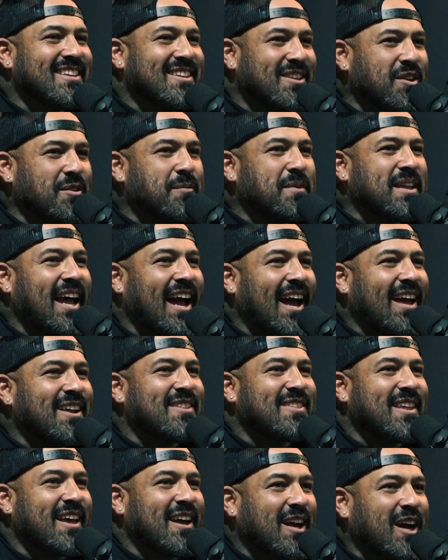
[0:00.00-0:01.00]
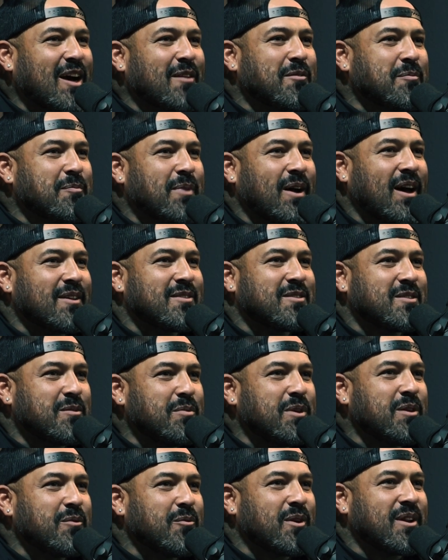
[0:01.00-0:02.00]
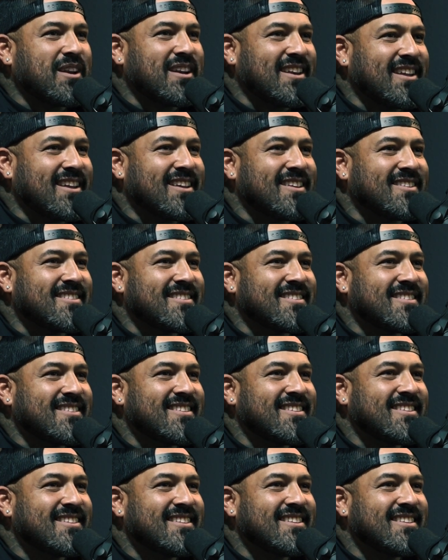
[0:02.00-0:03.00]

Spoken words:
you know what I mean? How did that come about to be what it is?